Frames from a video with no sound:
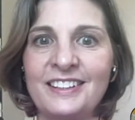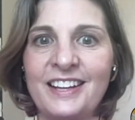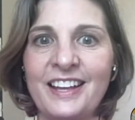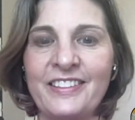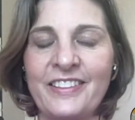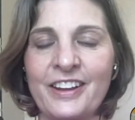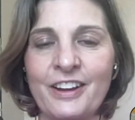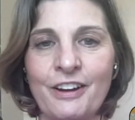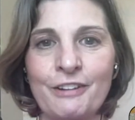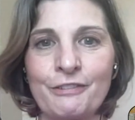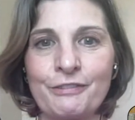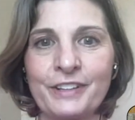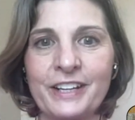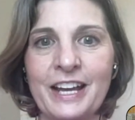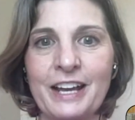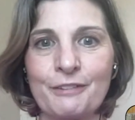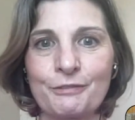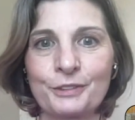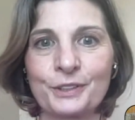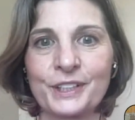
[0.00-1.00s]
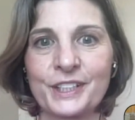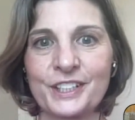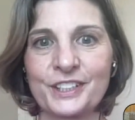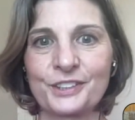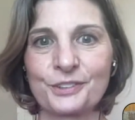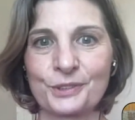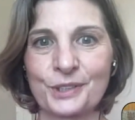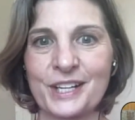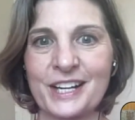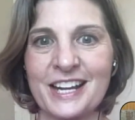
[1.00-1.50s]
And they often have really
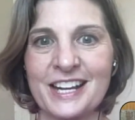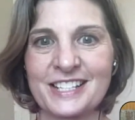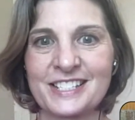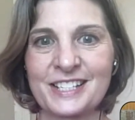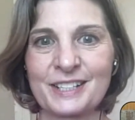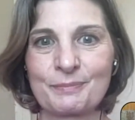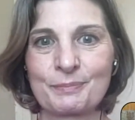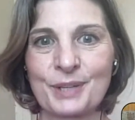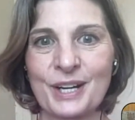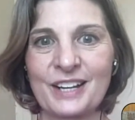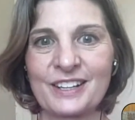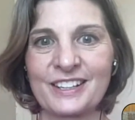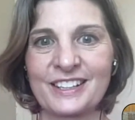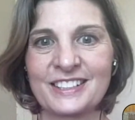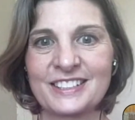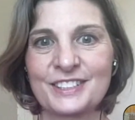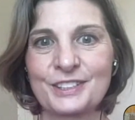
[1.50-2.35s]
good organizing products.